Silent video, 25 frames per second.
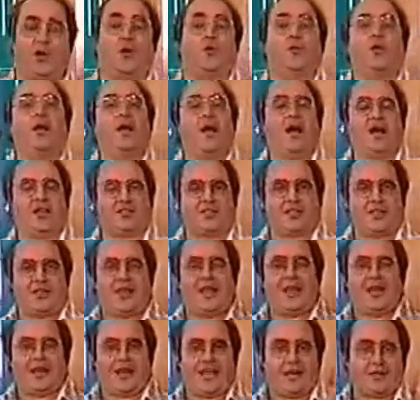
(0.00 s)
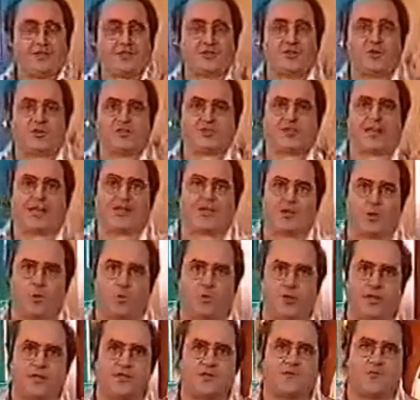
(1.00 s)
No, I said, let us not take the
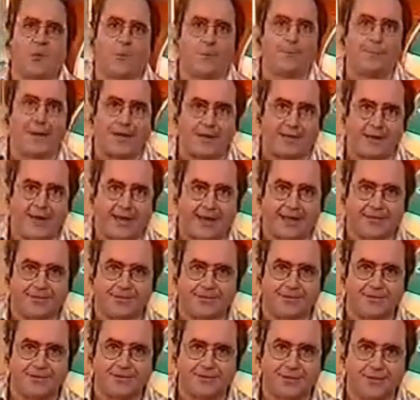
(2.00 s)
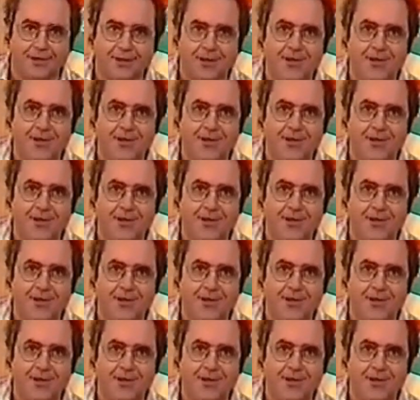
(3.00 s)
audience for pinheads.